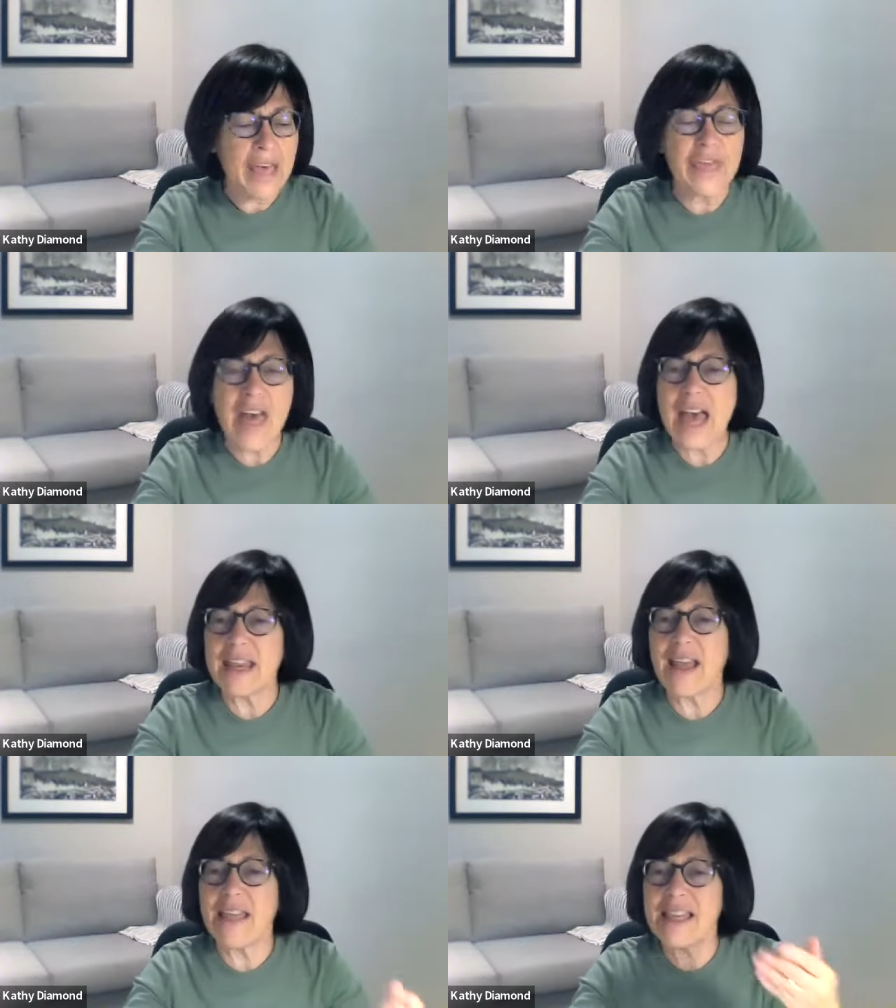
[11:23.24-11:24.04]

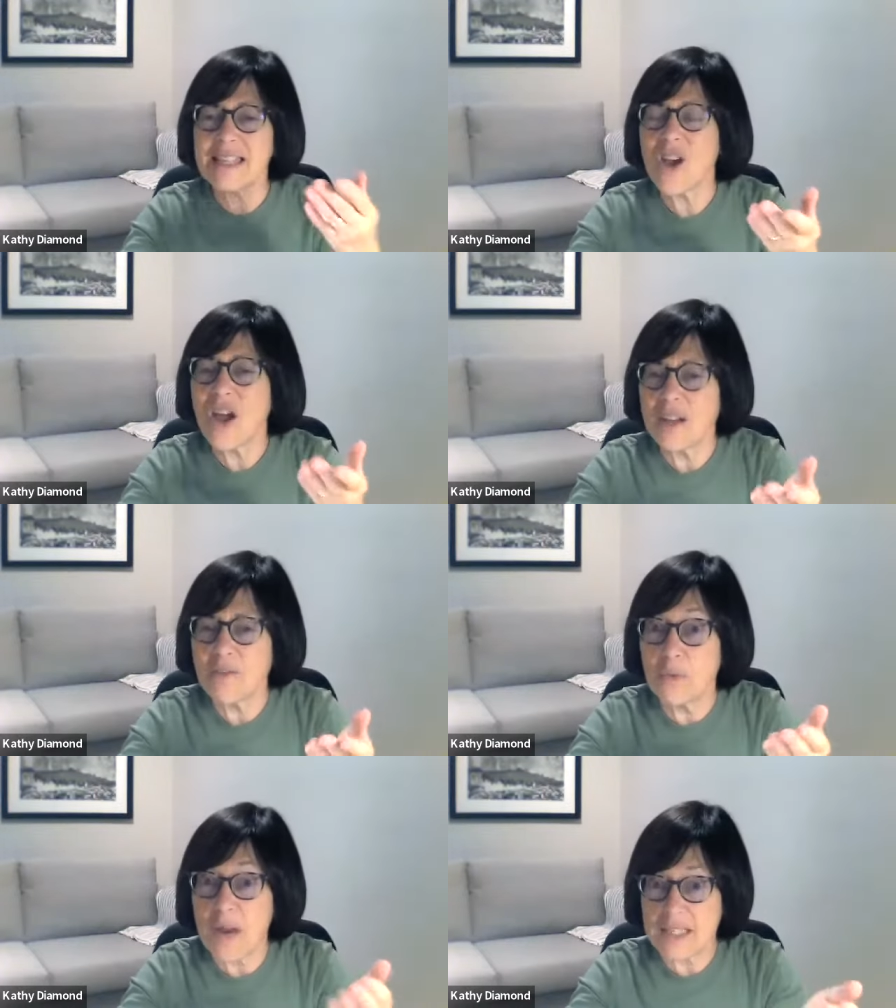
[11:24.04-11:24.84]
that this kind of
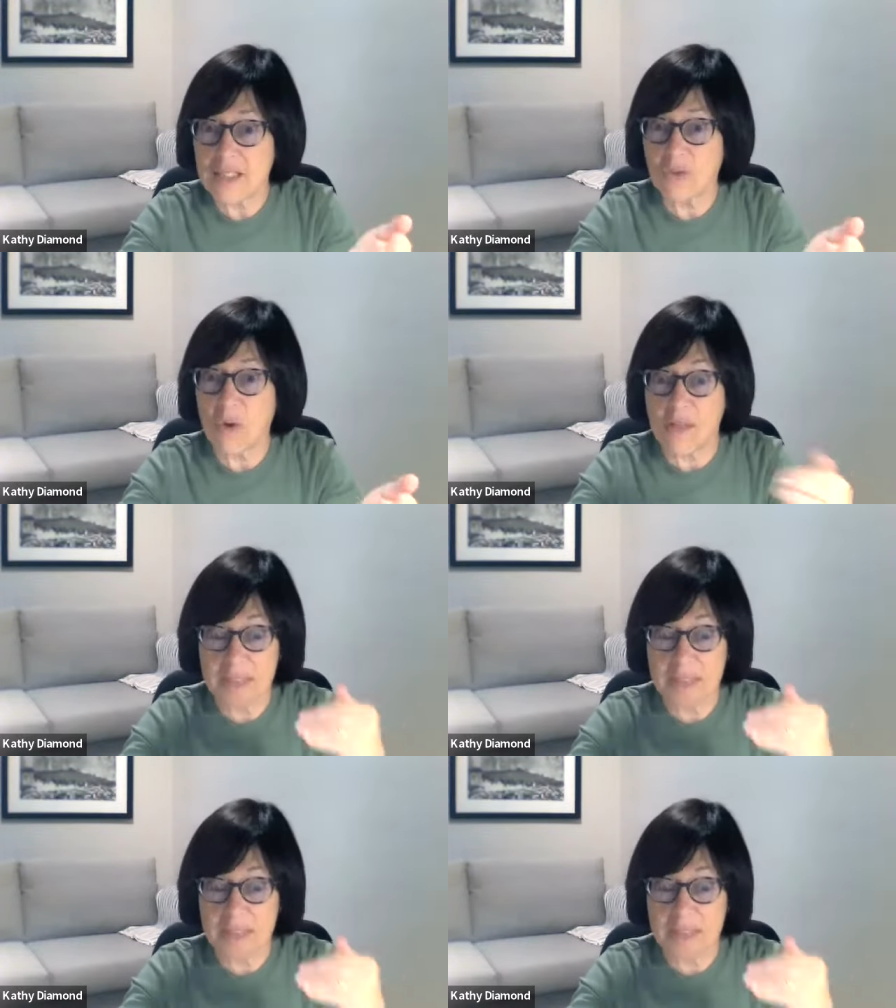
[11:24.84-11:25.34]
a restaurant,